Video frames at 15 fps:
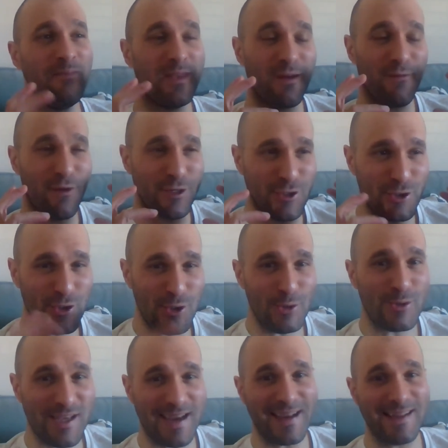The first two
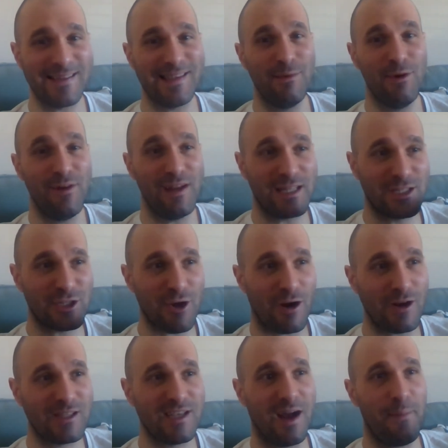seconds of the movie, it
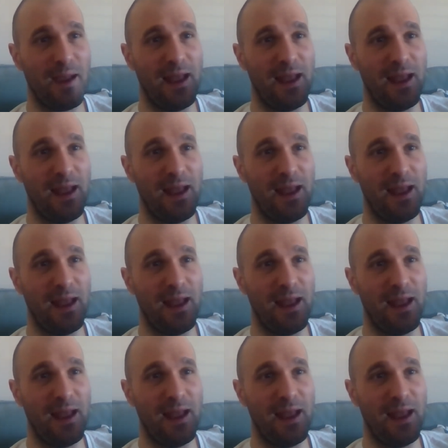starts up